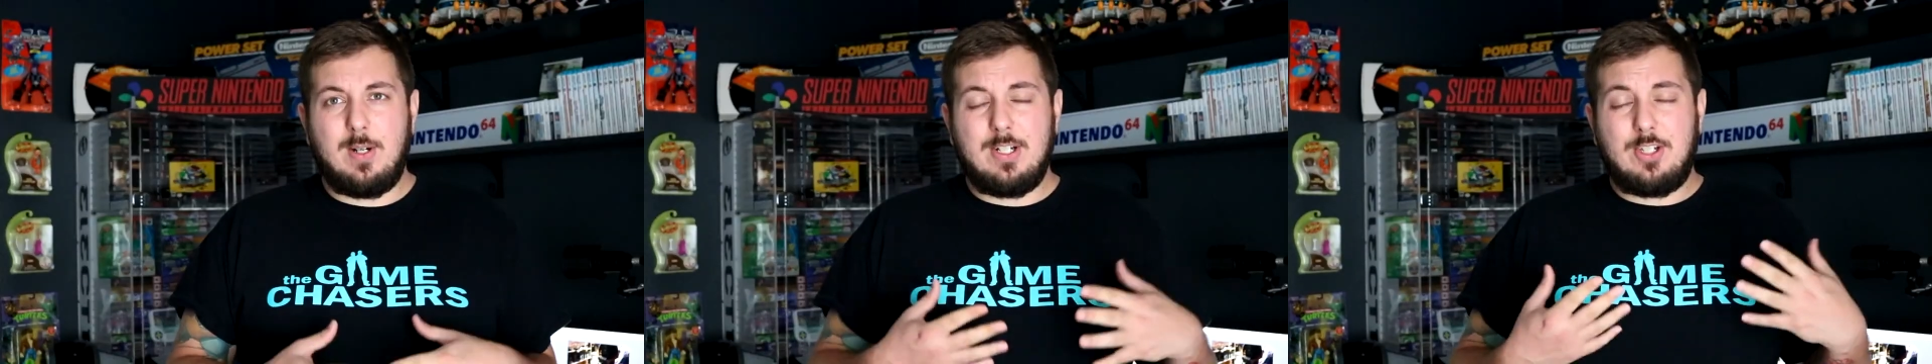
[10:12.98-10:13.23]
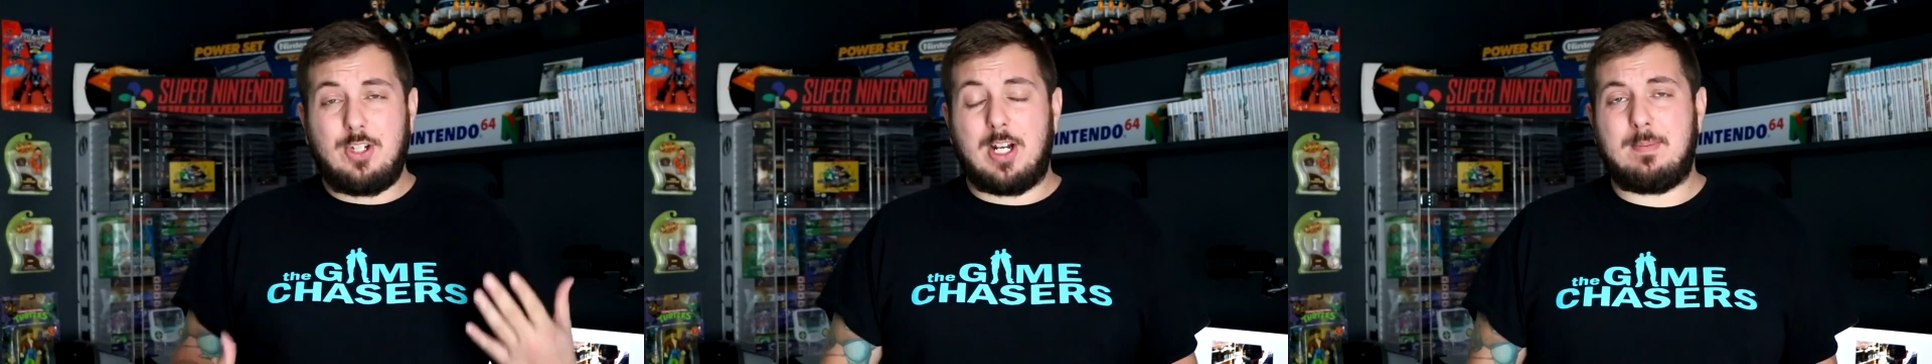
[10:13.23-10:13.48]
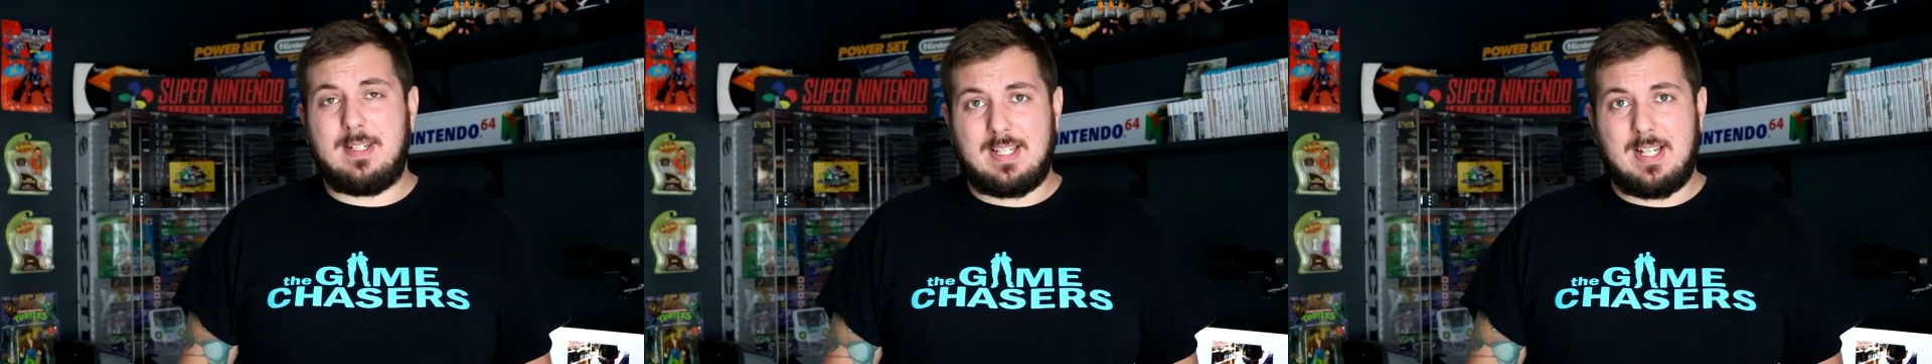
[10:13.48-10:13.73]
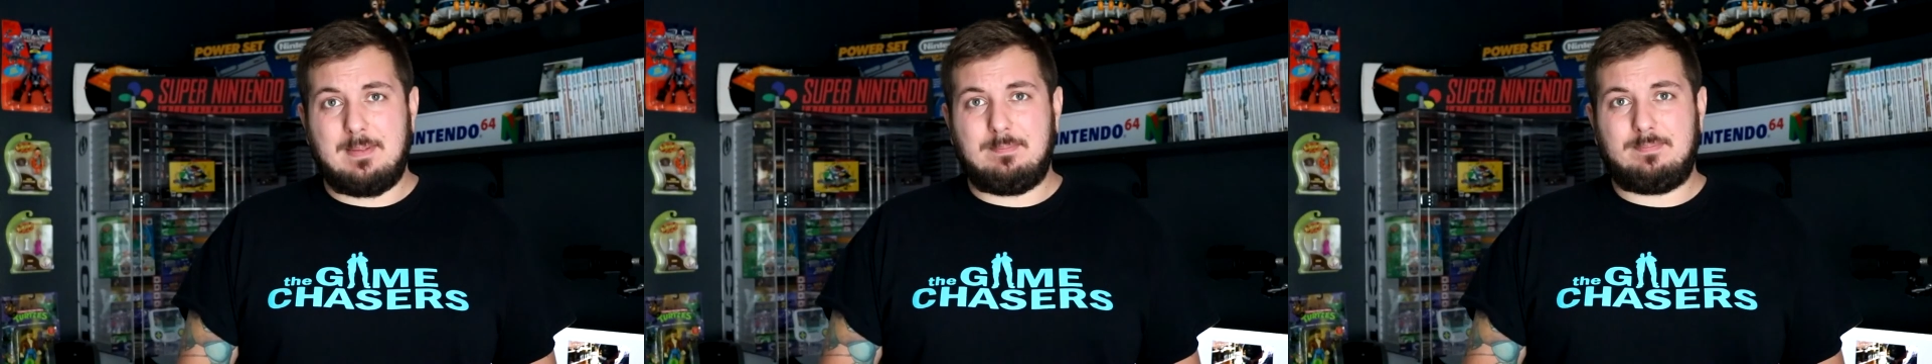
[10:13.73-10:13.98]
it's judgment
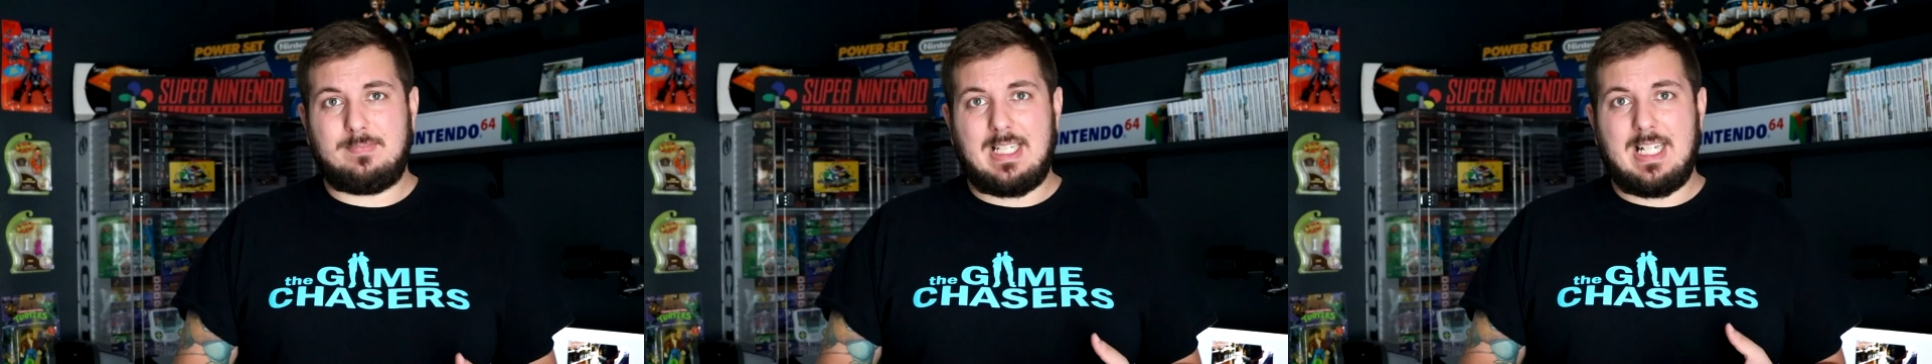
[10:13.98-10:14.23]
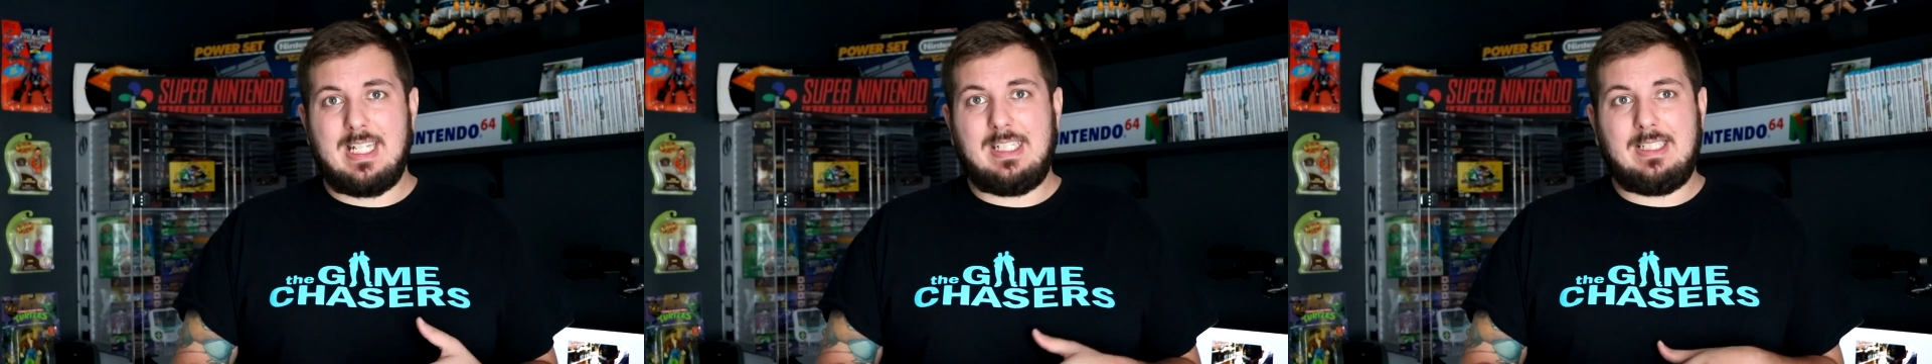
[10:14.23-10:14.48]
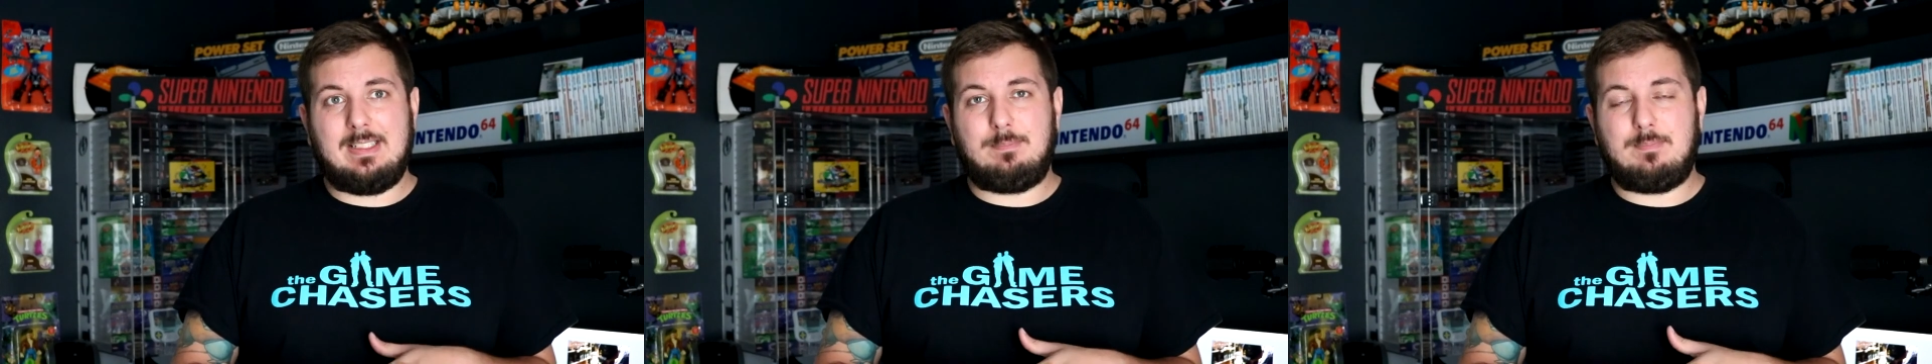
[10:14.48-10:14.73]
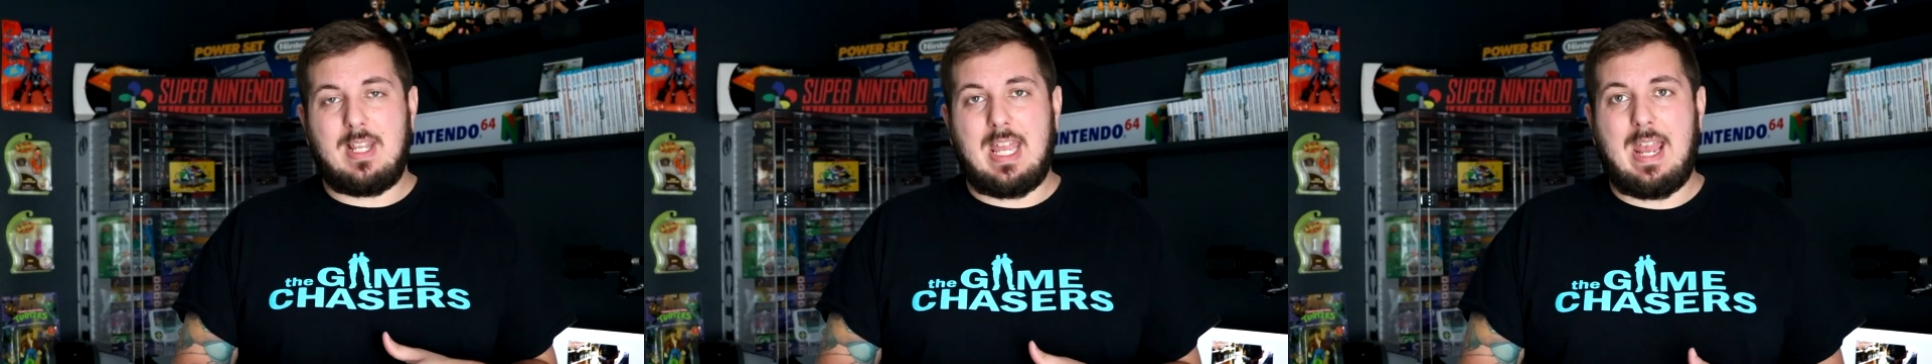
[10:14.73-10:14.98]
time. I
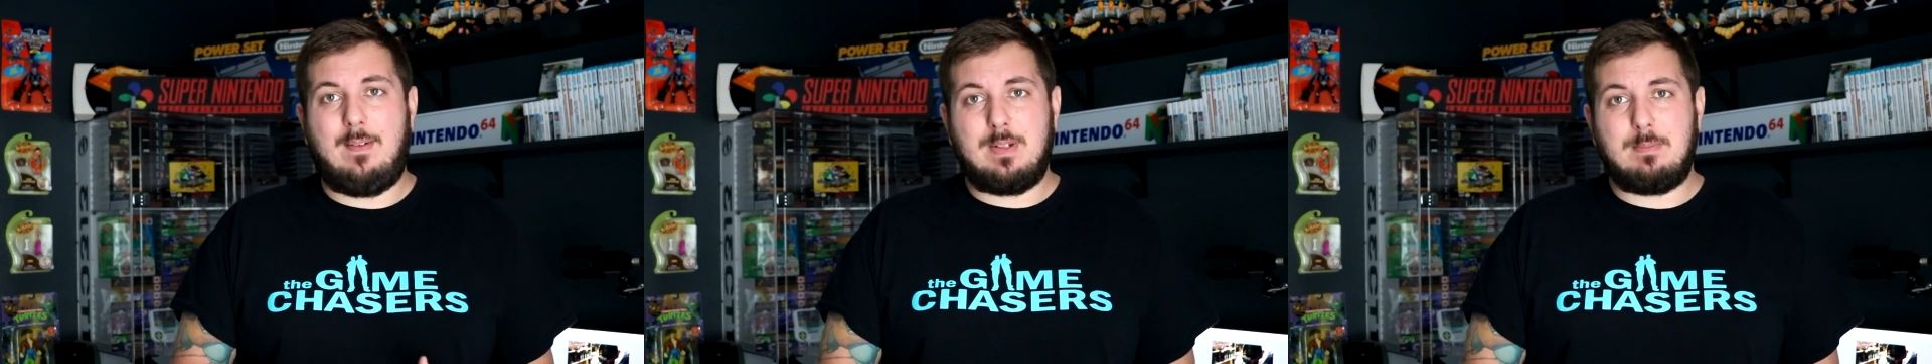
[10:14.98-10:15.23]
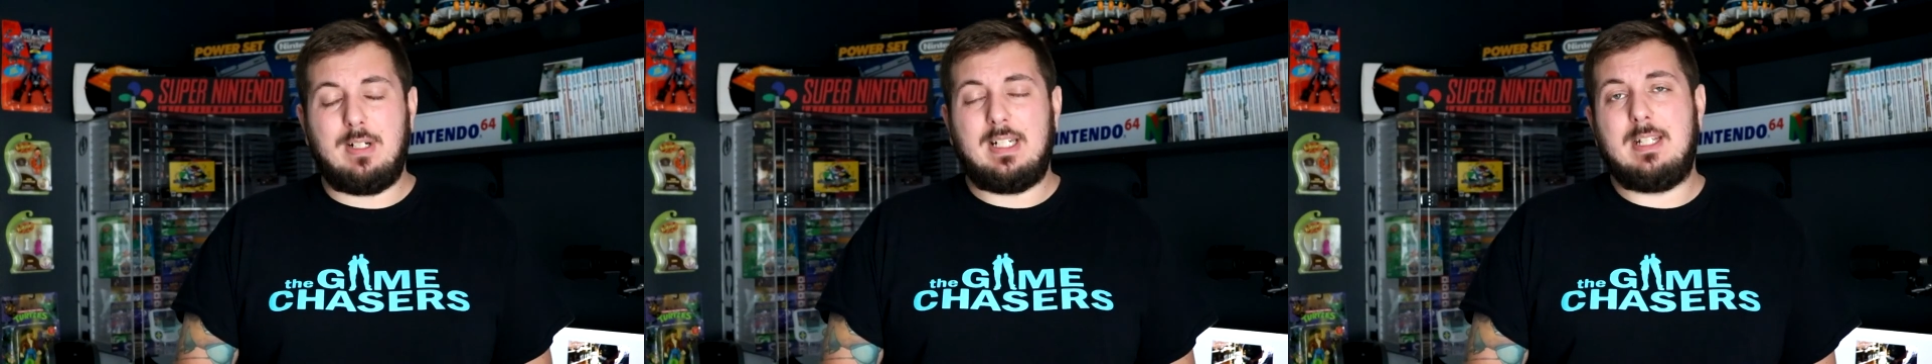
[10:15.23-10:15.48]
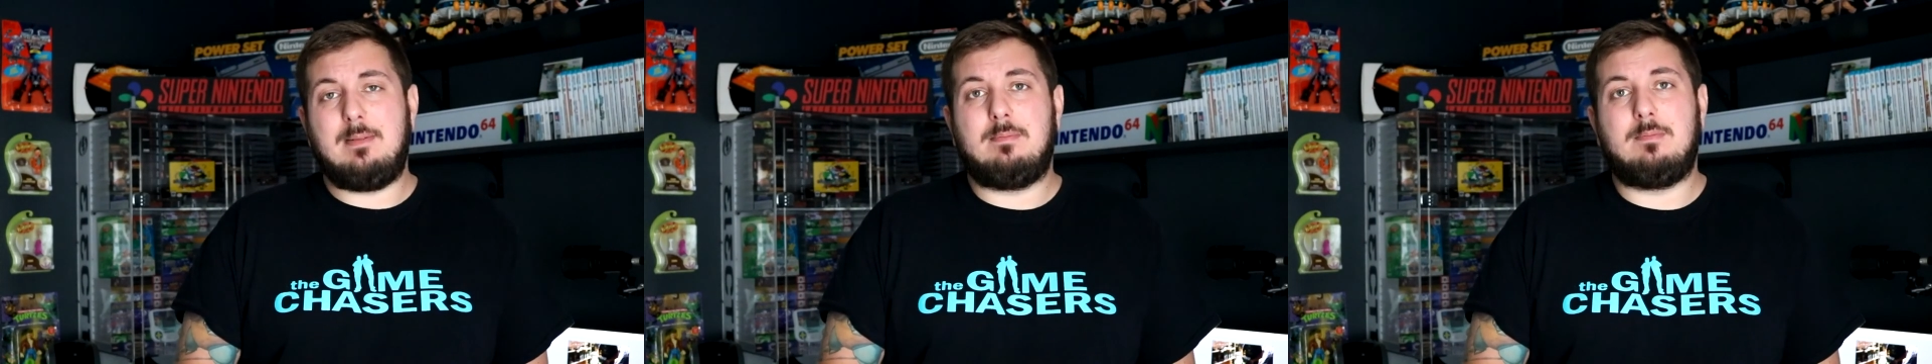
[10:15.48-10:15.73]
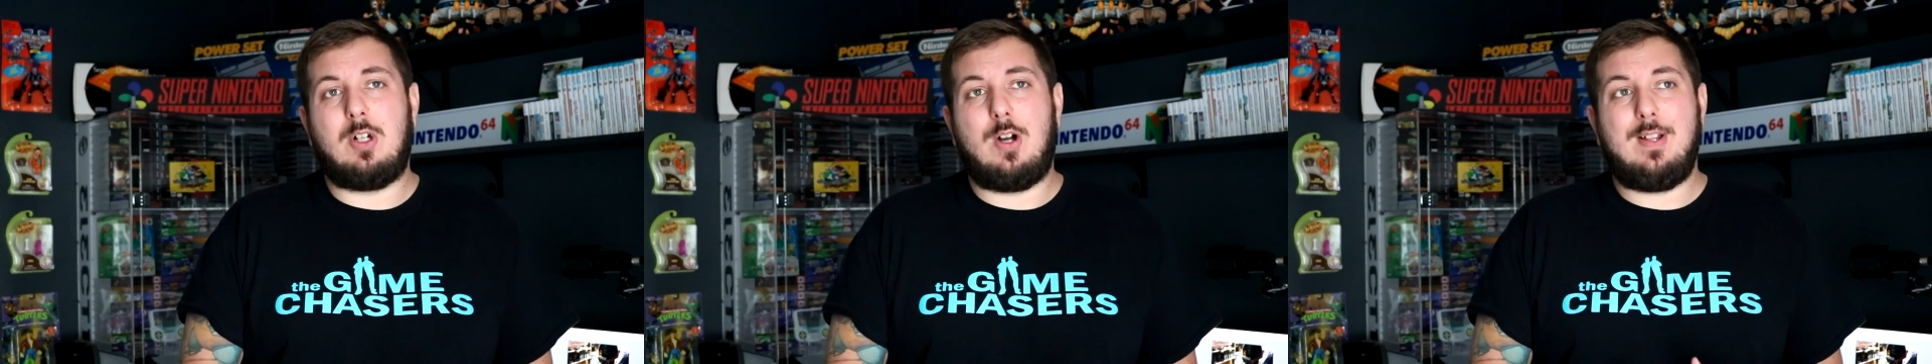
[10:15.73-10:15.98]
have to bring
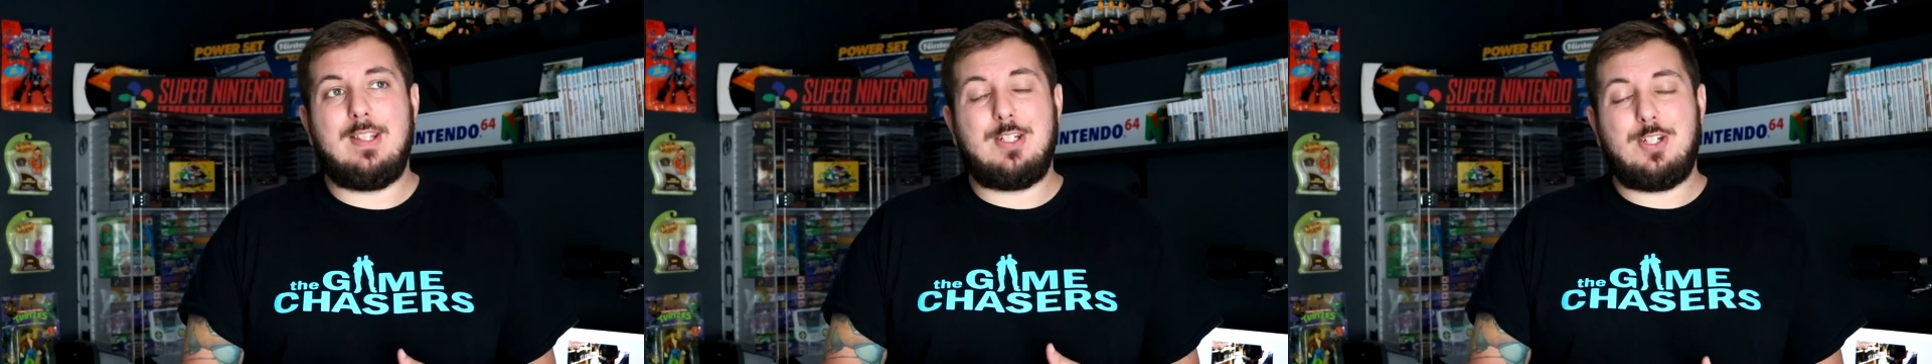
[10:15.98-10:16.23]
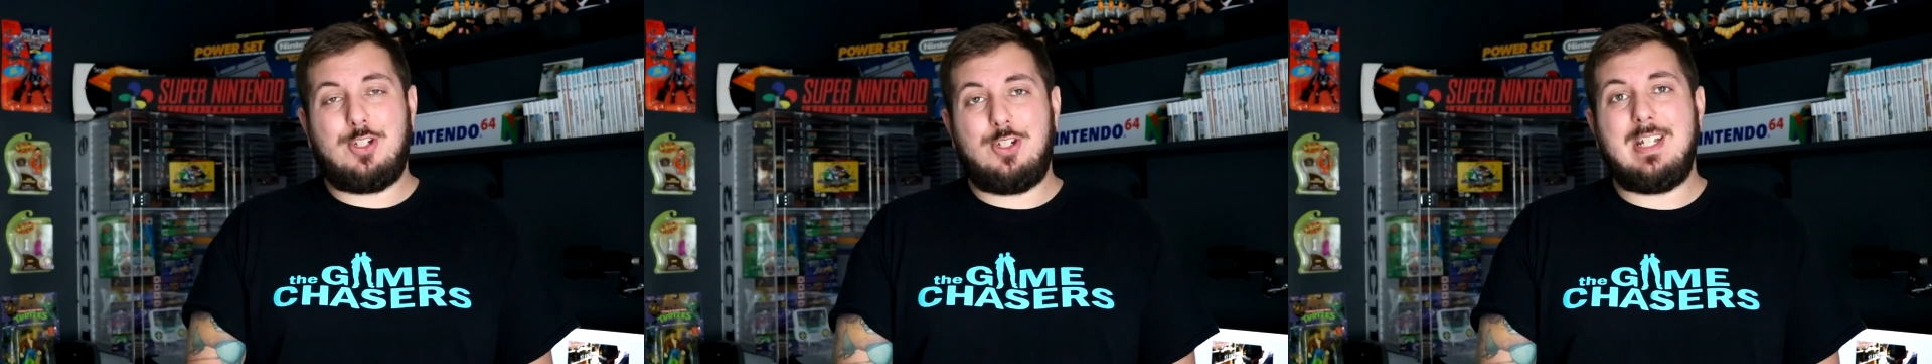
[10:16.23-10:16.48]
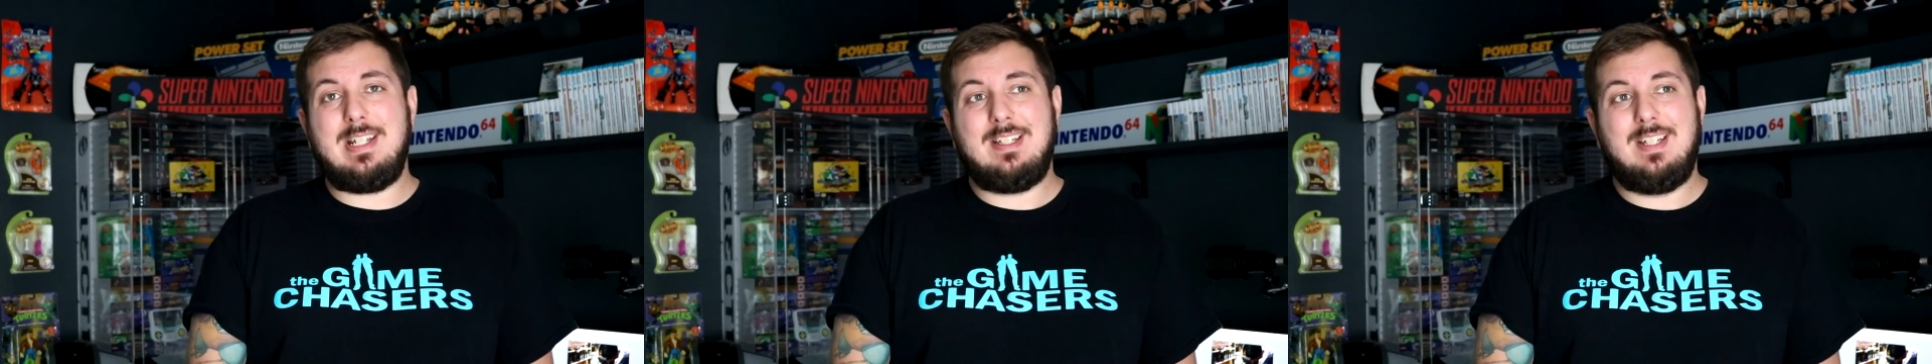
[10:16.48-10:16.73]
him all this shit